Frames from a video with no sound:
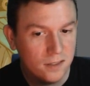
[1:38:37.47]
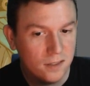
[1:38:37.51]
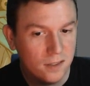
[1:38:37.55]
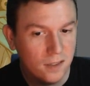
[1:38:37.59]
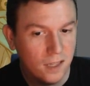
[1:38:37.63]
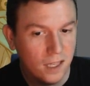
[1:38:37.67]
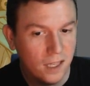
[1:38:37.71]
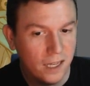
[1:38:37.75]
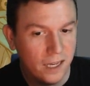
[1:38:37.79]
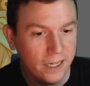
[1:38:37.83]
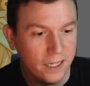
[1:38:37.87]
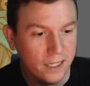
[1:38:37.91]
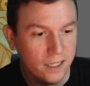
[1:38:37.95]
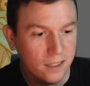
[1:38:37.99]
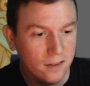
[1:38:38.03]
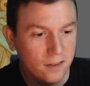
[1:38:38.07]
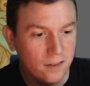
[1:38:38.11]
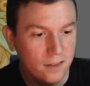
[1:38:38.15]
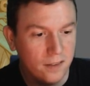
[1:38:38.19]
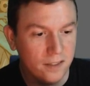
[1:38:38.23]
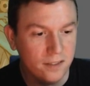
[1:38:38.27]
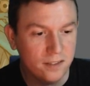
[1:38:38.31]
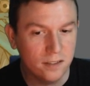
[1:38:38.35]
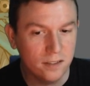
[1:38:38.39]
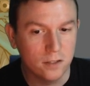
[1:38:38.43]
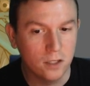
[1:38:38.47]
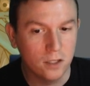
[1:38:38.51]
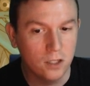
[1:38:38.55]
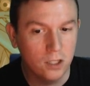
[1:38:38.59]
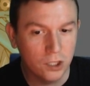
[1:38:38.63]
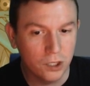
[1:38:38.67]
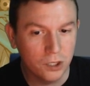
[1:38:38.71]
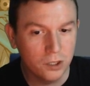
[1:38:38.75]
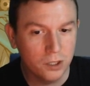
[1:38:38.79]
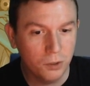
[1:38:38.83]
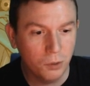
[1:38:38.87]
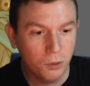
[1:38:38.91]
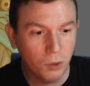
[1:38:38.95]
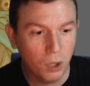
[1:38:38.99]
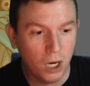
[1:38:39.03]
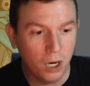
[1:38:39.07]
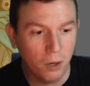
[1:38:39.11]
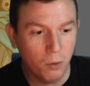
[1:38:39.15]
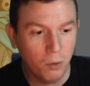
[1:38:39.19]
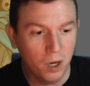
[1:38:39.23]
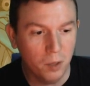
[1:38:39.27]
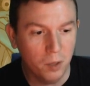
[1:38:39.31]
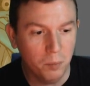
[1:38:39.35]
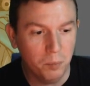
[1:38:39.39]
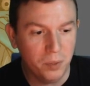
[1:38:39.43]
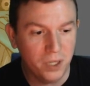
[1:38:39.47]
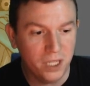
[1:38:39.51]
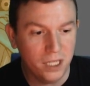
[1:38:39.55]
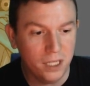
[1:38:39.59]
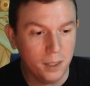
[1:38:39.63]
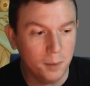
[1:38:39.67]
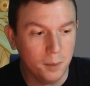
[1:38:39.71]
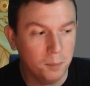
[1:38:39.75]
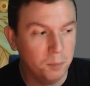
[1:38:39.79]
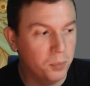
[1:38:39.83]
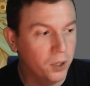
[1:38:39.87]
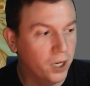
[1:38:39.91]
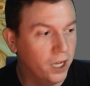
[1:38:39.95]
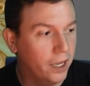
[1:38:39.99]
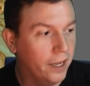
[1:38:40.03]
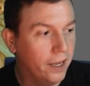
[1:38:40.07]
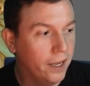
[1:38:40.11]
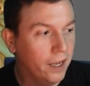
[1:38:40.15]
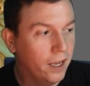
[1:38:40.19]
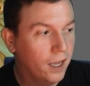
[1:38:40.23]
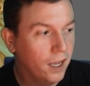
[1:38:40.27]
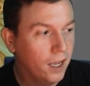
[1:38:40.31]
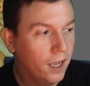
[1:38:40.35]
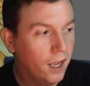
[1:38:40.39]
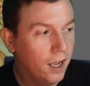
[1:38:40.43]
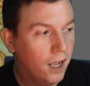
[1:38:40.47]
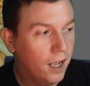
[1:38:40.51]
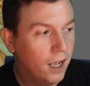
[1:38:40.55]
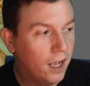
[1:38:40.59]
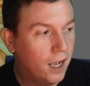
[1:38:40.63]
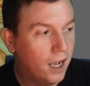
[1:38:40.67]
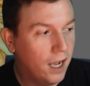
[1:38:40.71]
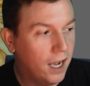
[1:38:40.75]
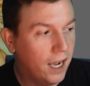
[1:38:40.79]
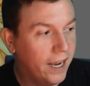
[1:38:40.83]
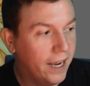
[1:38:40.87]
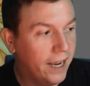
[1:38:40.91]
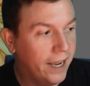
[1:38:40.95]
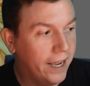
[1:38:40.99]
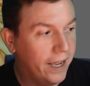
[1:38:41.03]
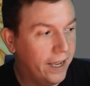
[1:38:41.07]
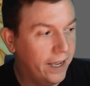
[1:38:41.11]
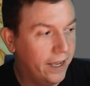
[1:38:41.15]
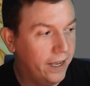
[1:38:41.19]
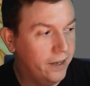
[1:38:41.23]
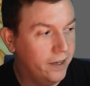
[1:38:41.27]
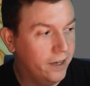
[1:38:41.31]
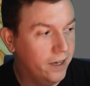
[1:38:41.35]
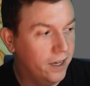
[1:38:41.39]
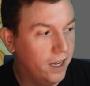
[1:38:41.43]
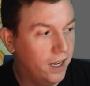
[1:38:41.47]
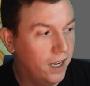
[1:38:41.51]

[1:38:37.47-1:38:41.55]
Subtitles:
like this is clearly where I want to be, but I had